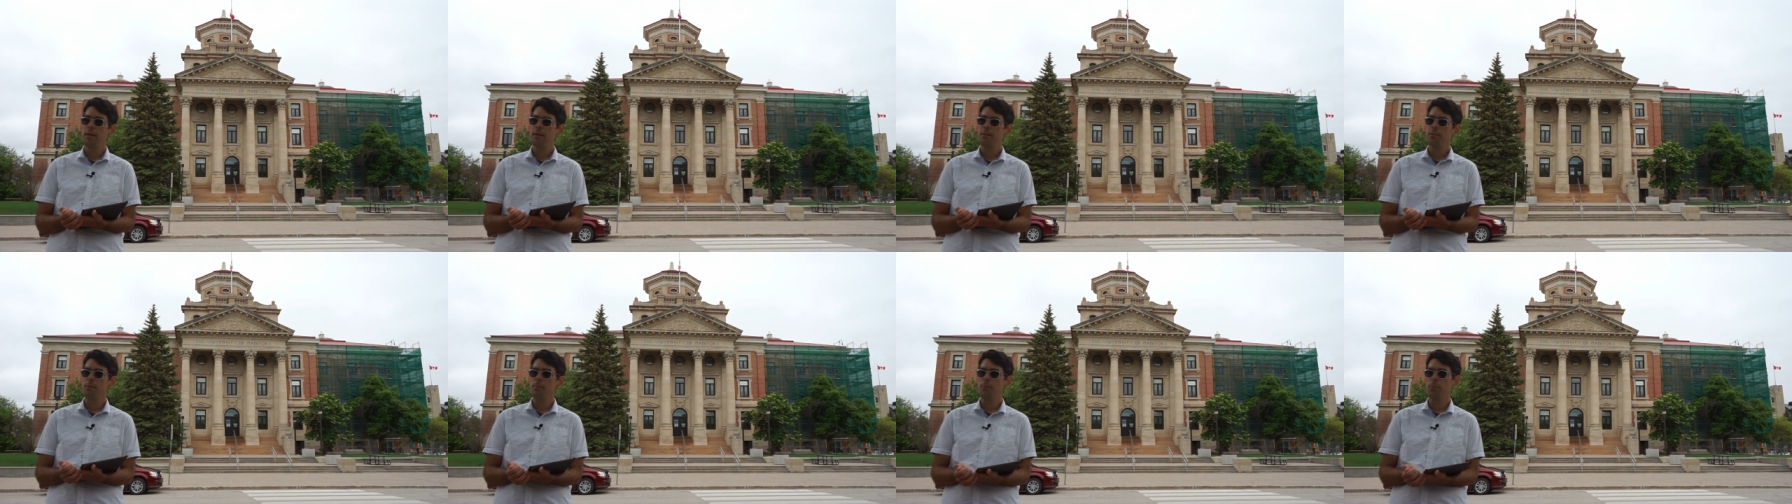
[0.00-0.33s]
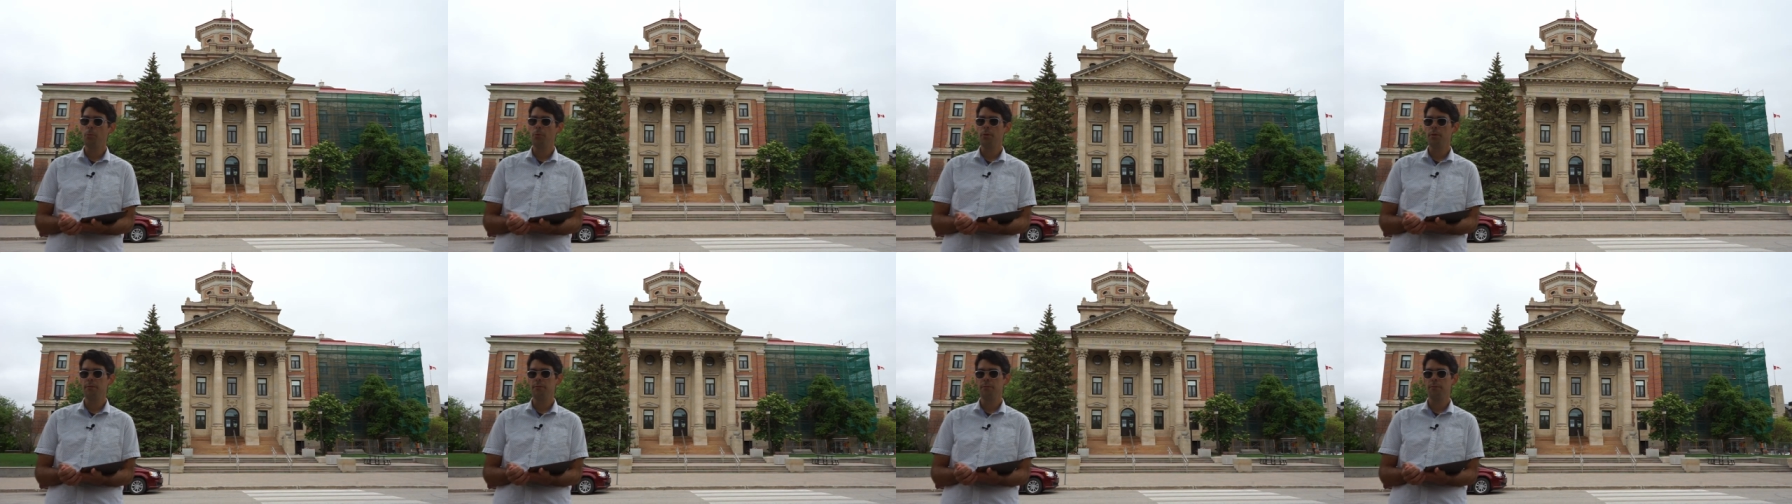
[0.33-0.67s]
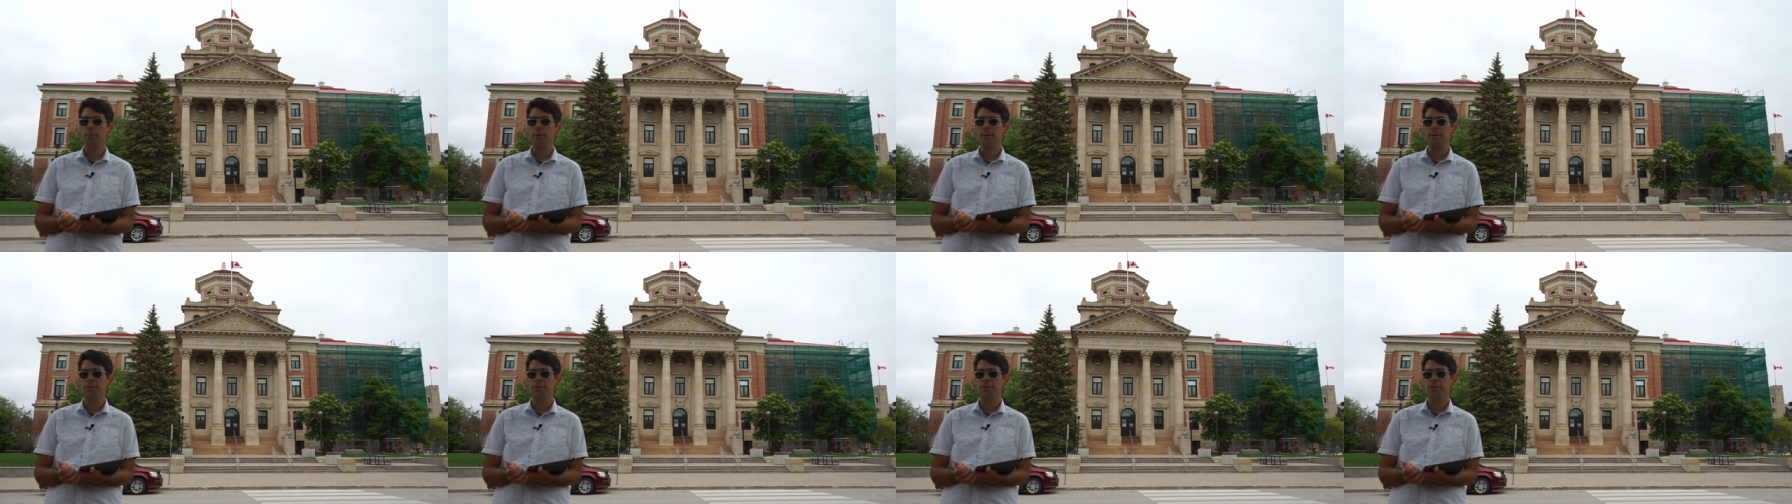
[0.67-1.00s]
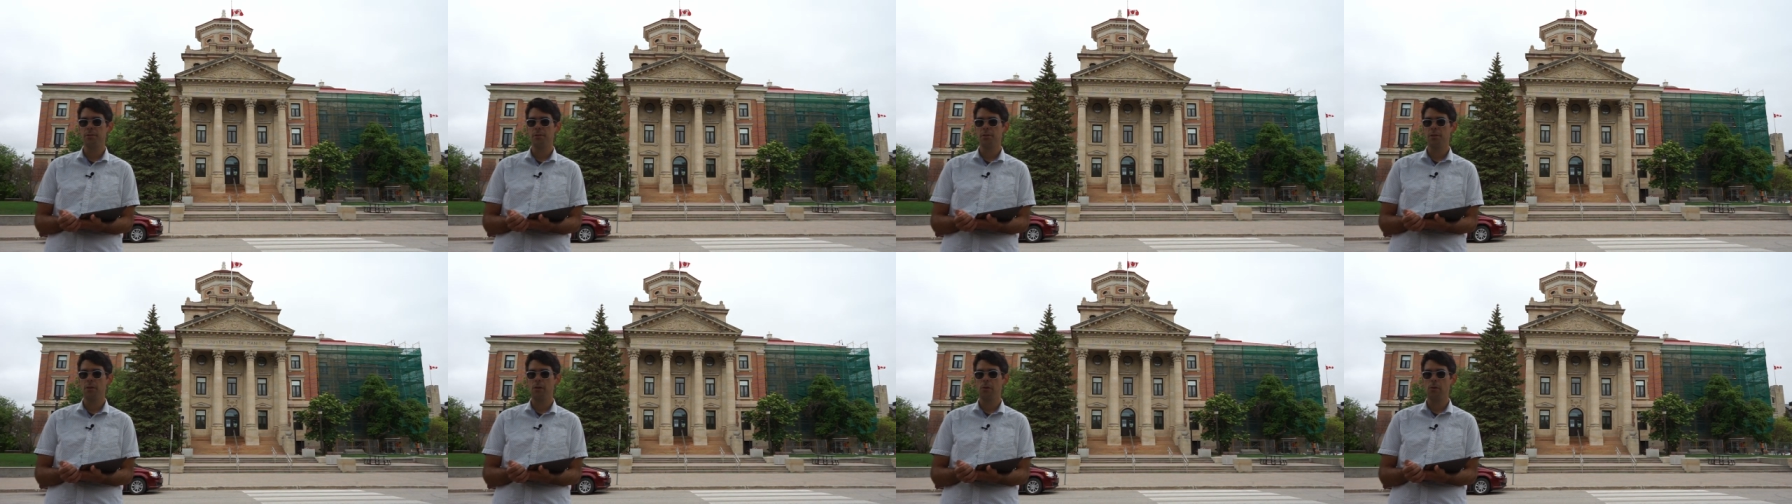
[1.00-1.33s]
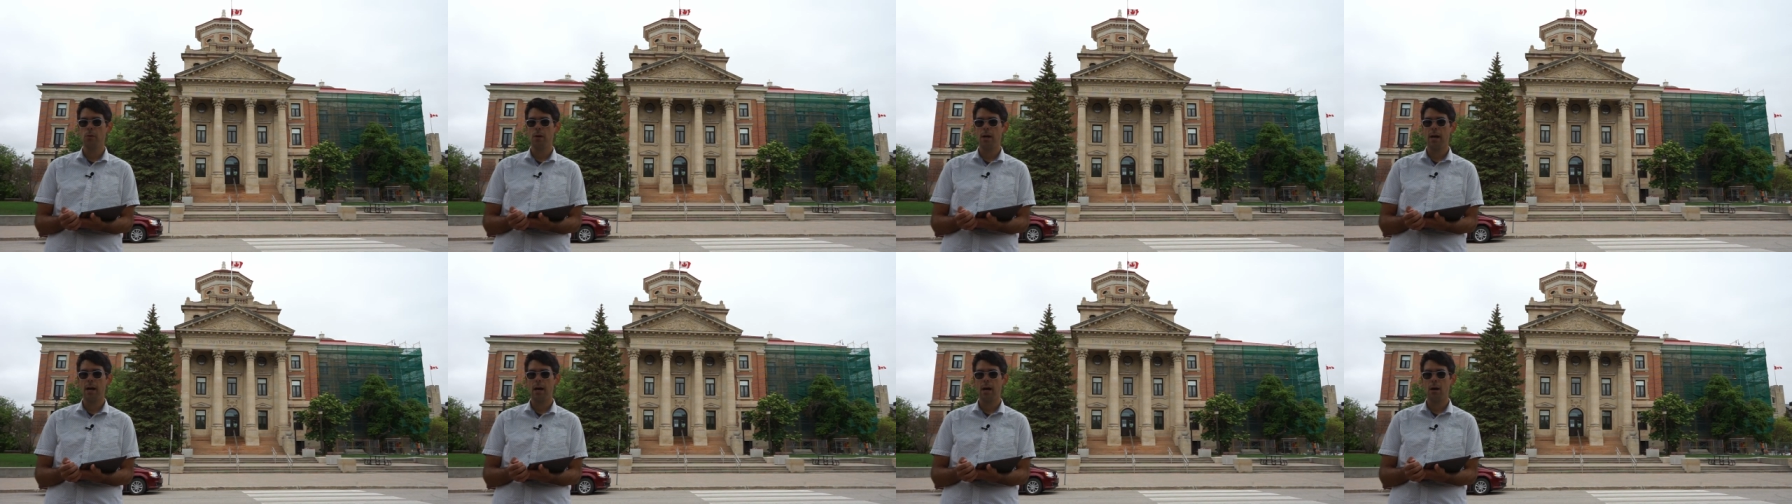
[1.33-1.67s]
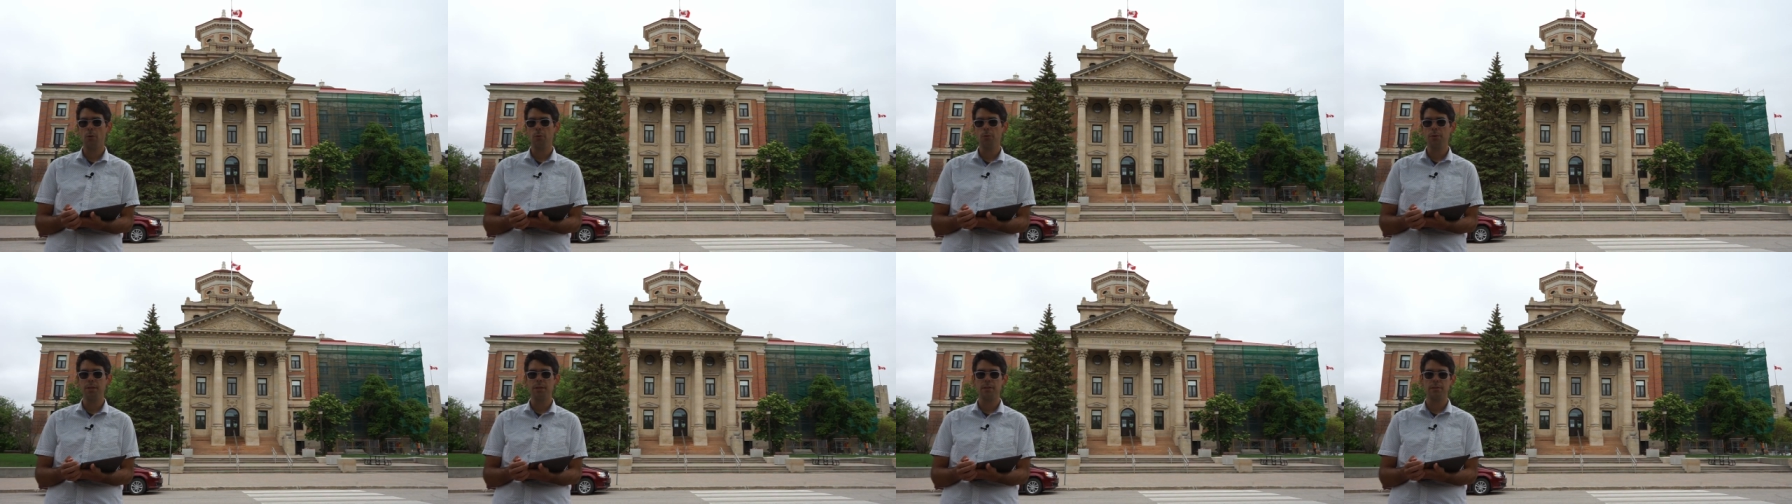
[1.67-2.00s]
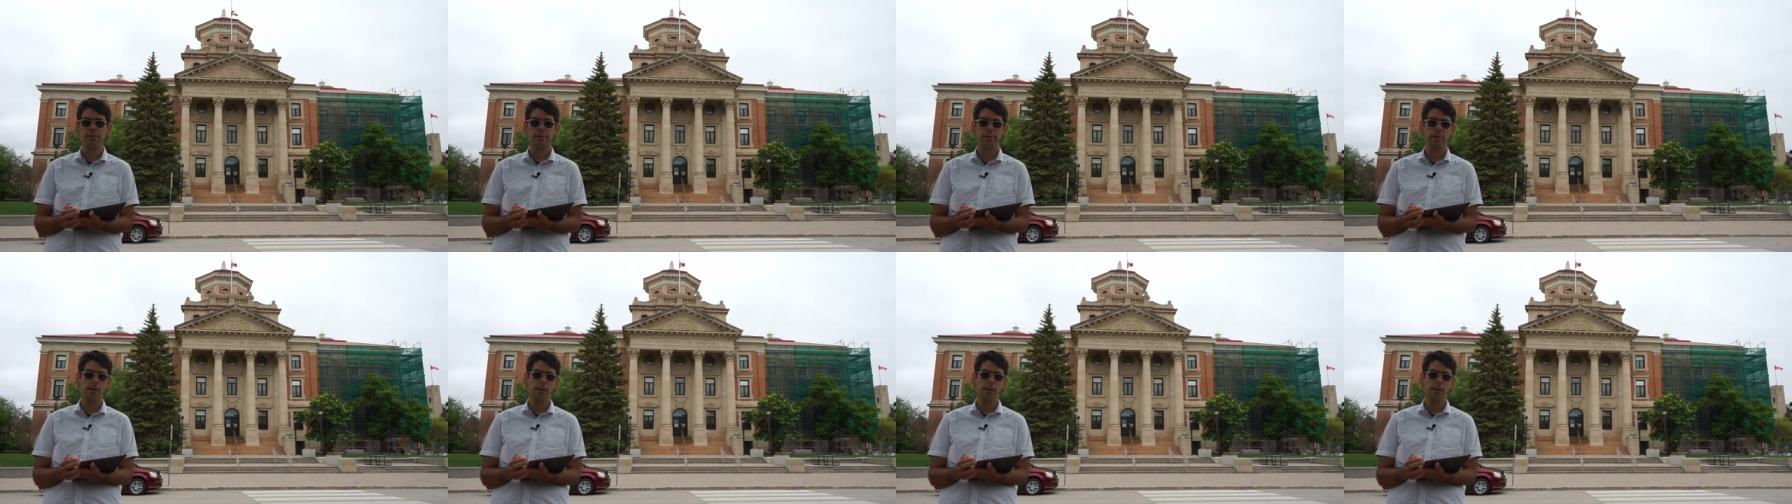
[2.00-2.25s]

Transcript: it's important for us to know how these